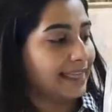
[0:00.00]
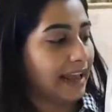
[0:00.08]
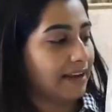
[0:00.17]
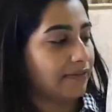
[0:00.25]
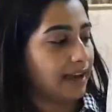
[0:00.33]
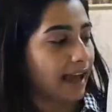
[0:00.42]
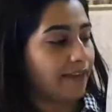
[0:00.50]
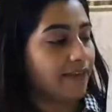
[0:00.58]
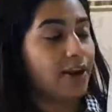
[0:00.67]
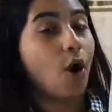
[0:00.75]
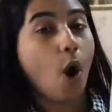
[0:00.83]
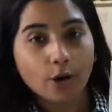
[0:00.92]
Then we have
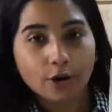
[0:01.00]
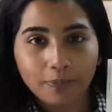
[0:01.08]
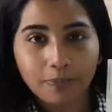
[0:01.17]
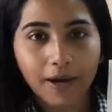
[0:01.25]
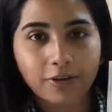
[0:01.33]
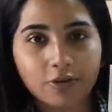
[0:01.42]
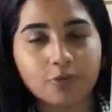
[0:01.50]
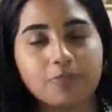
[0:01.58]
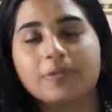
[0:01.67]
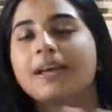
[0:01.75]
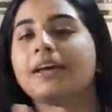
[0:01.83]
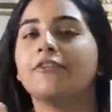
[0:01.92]
an occupied room,
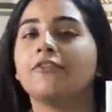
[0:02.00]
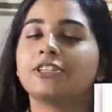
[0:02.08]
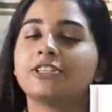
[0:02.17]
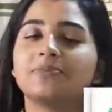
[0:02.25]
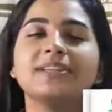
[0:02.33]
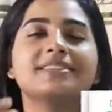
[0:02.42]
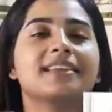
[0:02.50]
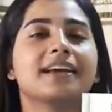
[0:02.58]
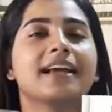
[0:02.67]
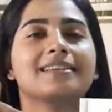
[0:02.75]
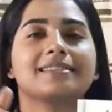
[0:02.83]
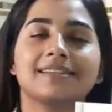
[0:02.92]
which means the
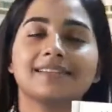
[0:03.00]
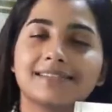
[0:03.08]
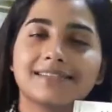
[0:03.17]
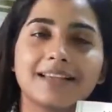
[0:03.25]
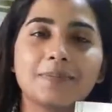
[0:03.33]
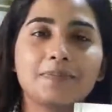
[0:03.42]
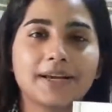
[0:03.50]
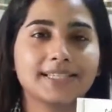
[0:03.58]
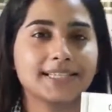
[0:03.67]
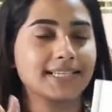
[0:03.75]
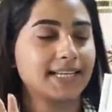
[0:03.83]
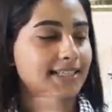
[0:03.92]
guest is still
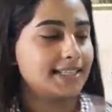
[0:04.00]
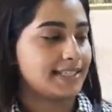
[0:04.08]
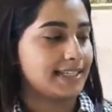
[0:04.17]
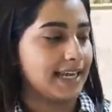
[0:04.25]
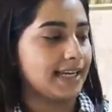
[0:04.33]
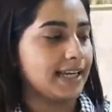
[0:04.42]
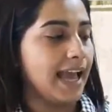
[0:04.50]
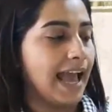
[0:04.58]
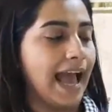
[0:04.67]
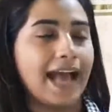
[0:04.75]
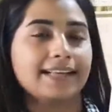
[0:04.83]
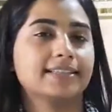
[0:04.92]
present and staying,
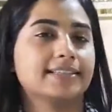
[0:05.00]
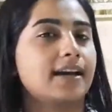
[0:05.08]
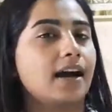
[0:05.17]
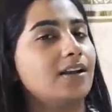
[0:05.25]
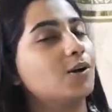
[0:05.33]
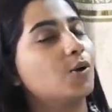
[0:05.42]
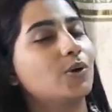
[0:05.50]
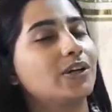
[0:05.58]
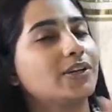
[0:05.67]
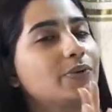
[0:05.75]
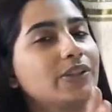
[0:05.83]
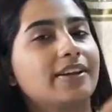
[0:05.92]
and it's color
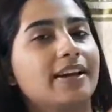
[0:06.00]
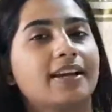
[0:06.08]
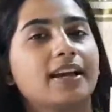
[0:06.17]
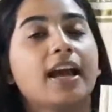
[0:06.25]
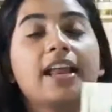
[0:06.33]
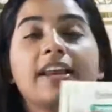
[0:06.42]
coded with red.